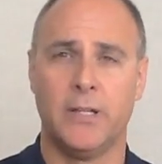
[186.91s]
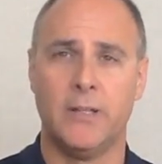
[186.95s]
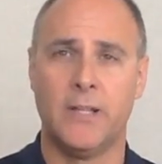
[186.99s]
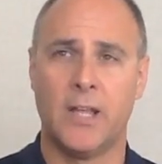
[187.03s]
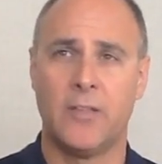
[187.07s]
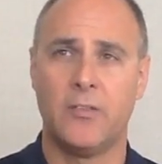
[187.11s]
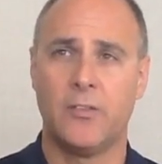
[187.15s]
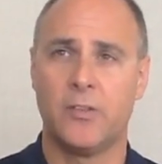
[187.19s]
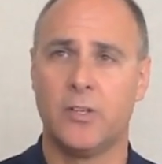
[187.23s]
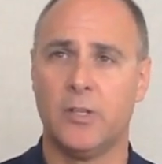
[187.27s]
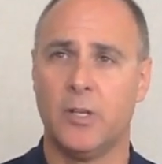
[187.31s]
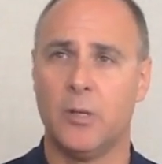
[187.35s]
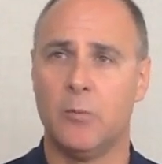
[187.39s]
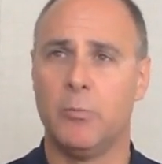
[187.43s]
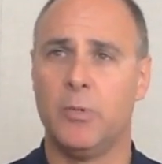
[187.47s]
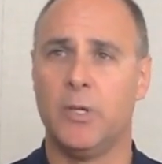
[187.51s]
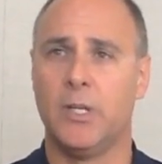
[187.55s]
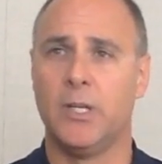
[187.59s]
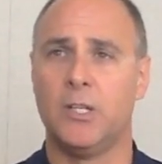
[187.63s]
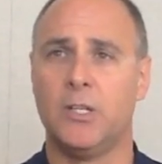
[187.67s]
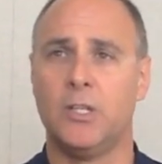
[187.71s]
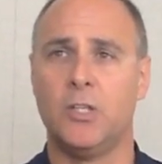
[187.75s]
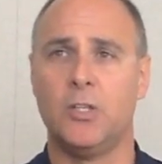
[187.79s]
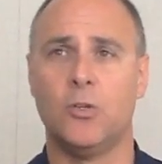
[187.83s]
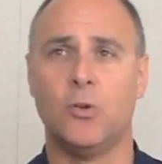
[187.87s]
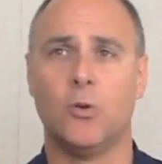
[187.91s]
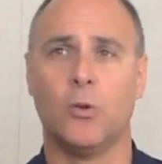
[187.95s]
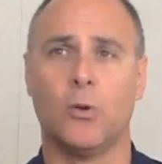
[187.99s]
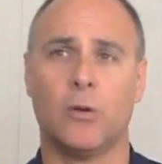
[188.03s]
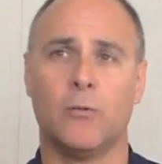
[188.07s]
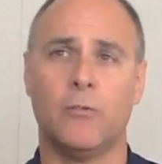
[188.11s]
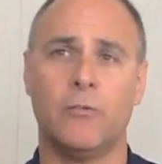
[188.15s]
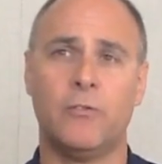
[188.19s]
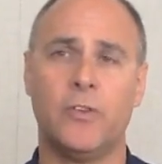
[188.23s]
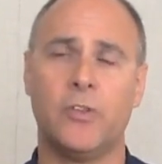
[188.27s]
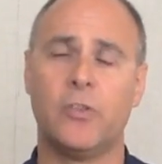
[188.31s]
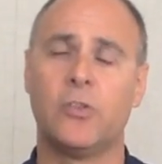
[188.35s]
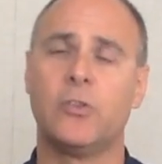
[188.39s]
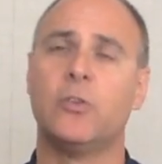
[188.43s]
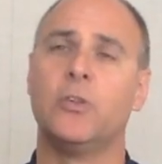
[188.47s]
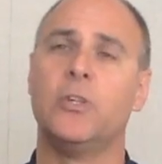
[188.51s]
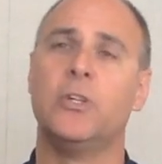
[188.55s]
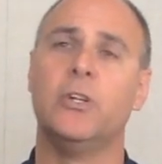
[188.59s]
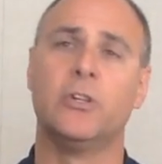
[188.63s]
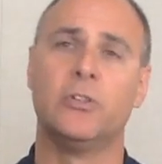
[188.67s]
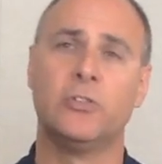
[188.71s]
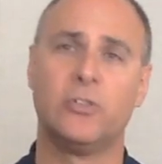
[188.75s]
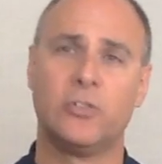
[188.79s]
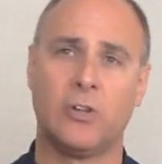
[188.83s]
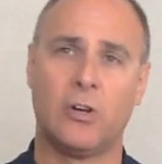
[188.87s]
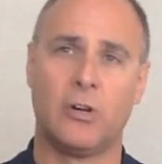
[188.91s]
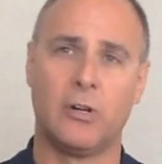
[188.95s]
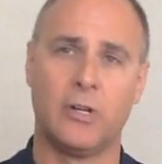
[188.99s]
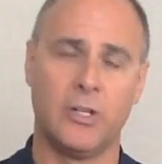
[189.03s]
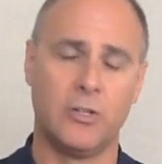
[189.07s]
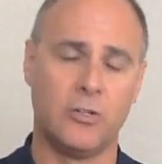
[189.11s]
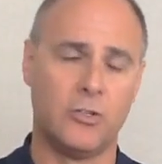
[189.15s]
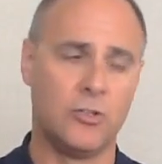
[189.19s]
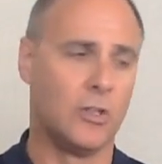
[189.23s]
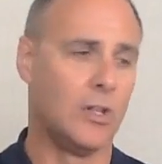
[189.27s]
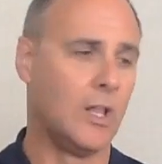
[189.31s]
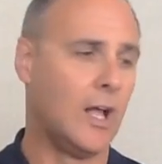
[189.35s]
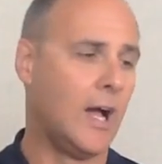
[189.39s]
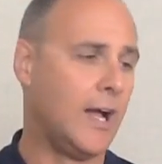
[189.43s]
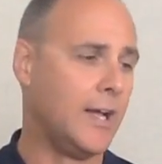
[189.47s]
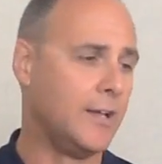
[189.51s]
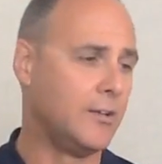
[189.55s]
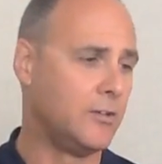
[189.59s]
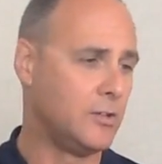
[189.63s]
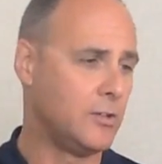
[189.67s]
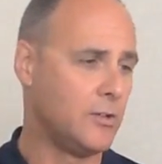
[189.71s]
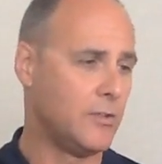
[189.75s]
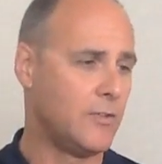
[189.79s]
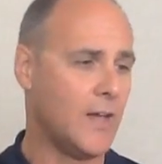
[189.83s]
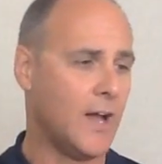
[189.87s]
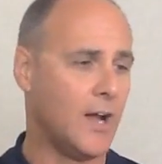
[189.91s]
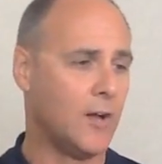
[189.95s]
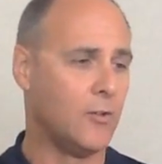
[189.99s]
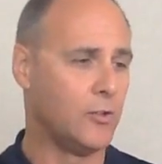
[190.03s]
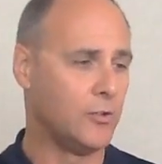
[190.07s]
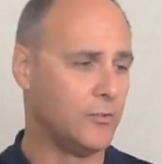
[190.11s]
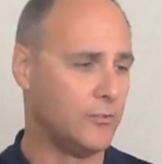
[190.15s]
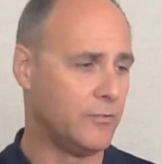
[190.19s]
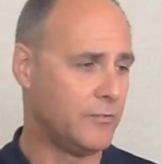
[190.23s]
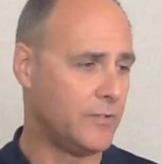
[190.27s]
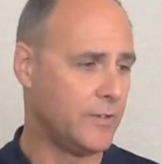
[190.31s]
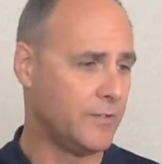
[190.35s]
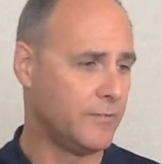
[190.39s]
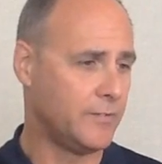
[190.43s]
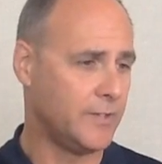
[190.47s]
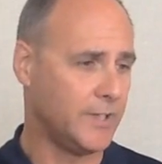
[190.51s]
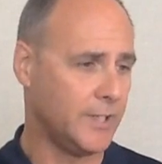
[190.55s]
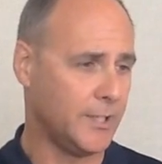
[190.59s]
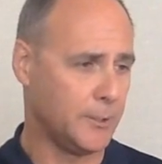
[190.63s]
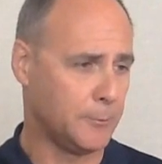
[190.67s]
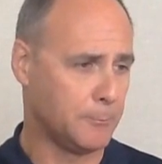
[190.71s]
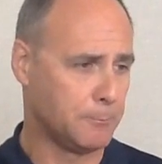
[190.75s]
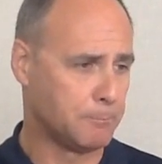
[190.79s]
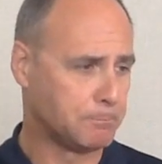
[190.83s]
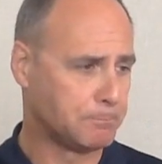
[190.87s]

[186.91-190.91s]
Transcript: that's going to be your fiscal year starting July 2015.